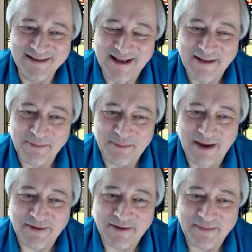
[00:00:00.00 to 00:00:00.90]
um,
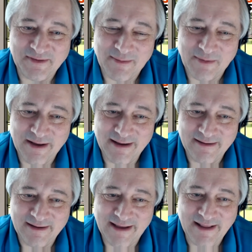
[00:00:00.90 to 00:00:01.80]
bury him somewhere
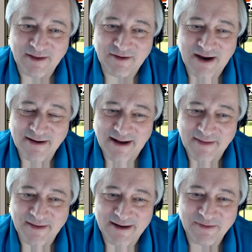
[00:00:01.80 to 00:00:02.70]
and eat the donut
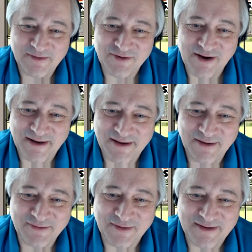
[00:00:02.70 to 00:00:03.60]
that he was trying to
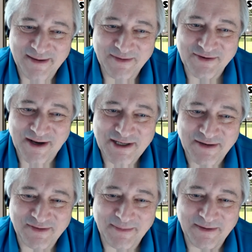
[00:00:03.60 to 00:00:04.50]
use for a demonstration
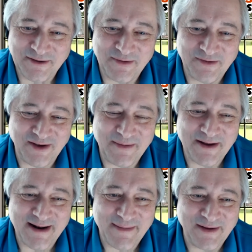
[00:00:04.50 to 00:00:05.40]
of something to do with team
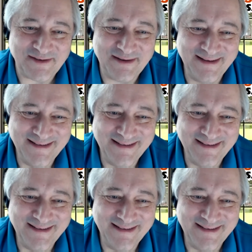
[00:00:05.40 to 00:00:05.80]
dynamics.